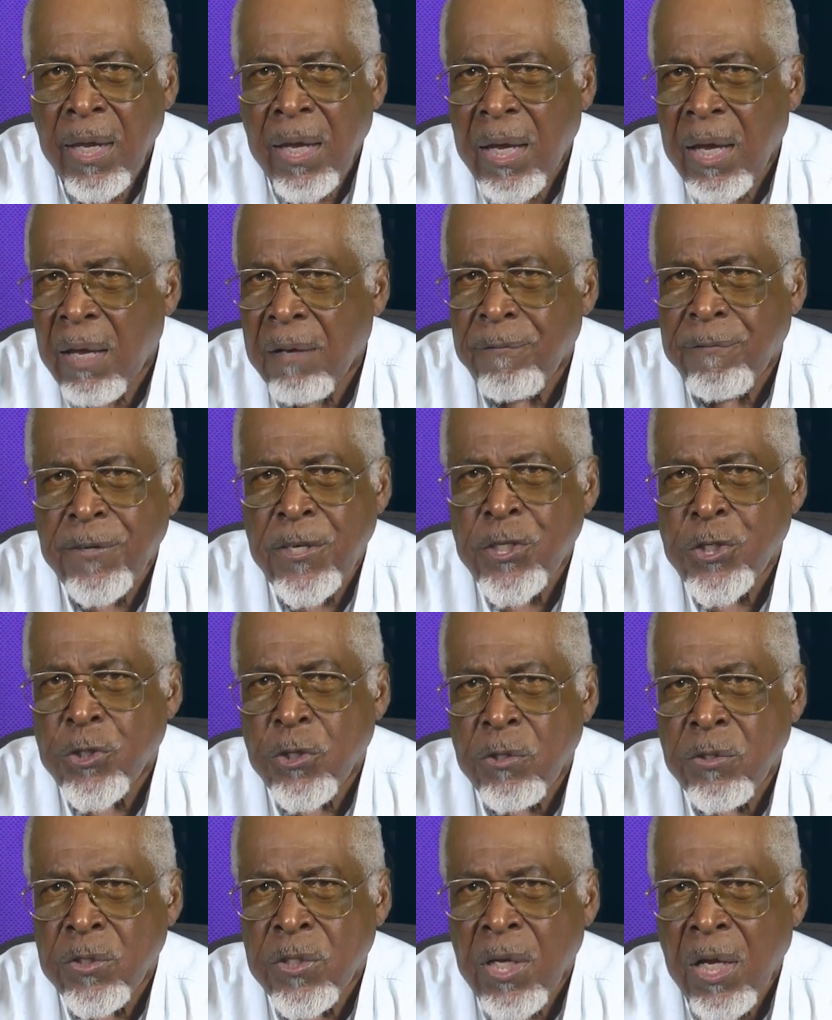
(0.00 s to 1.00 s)
Health
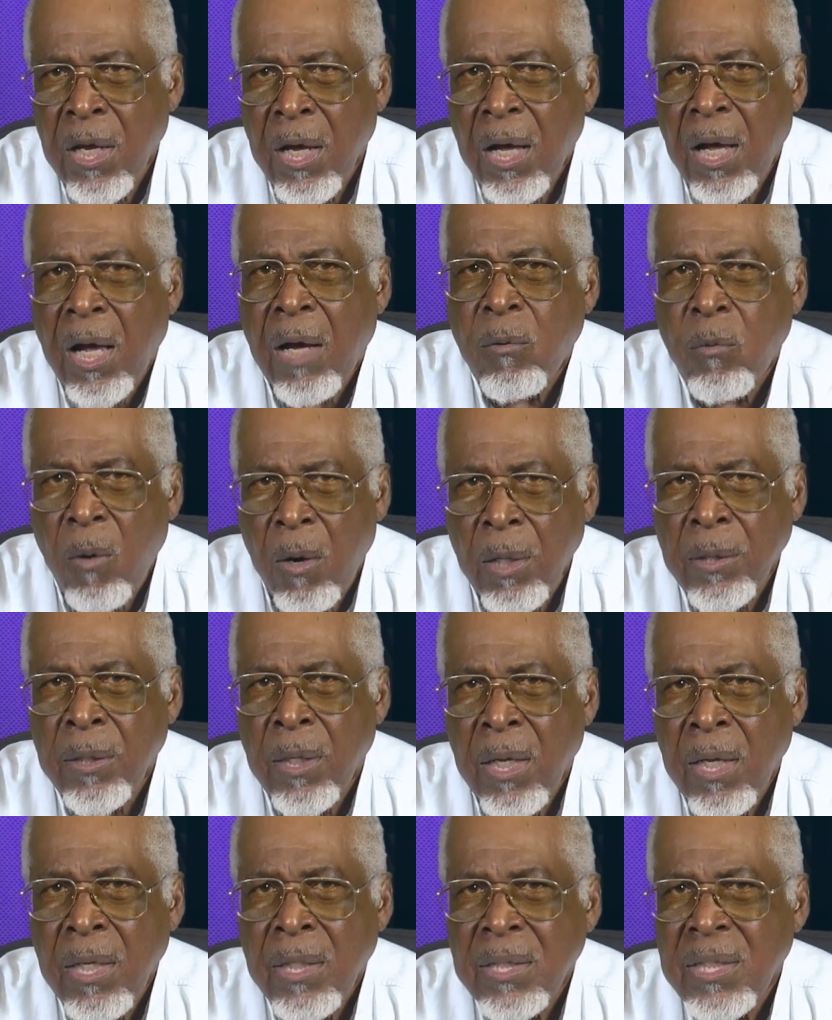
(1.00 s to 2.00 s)
issues are one
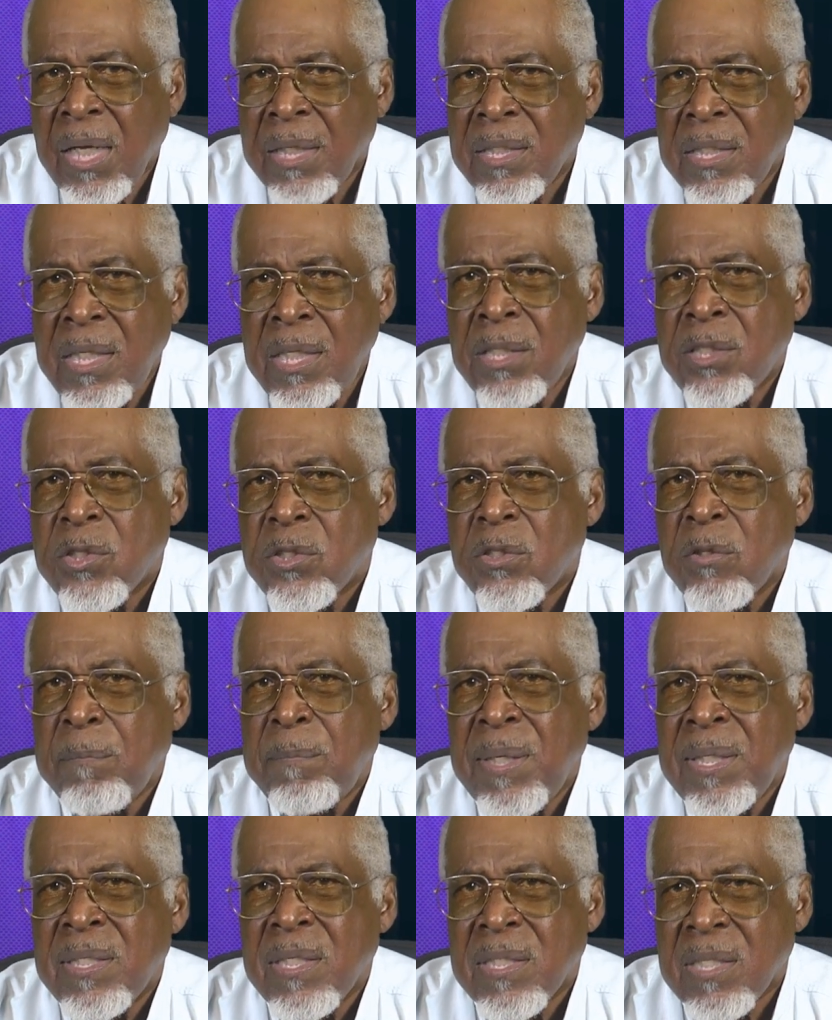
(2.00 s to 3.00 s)
that needs to
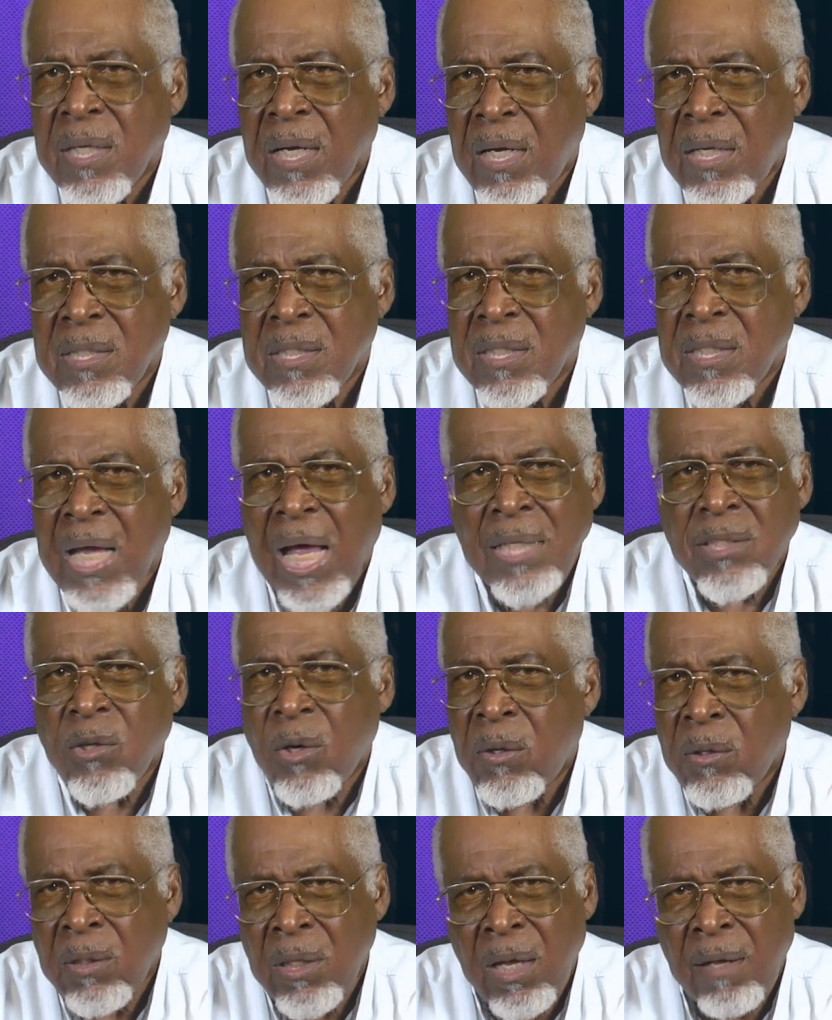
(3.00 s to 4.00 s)
be discussed at
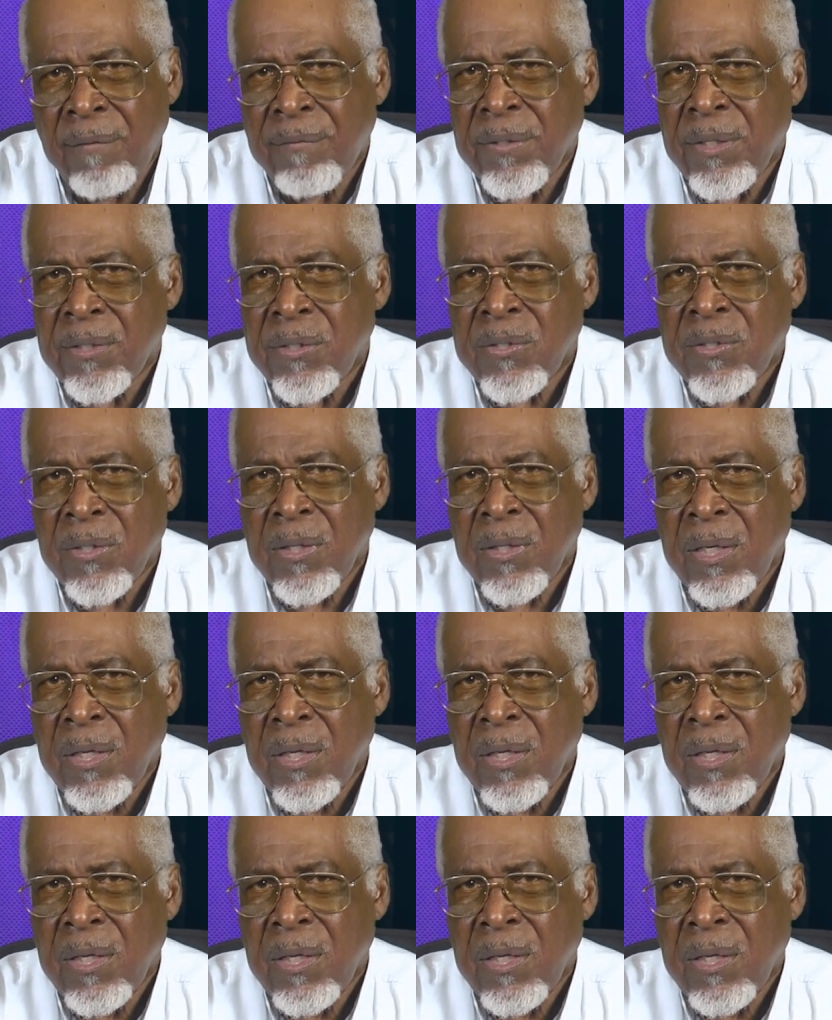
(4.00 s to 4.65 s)
all levels.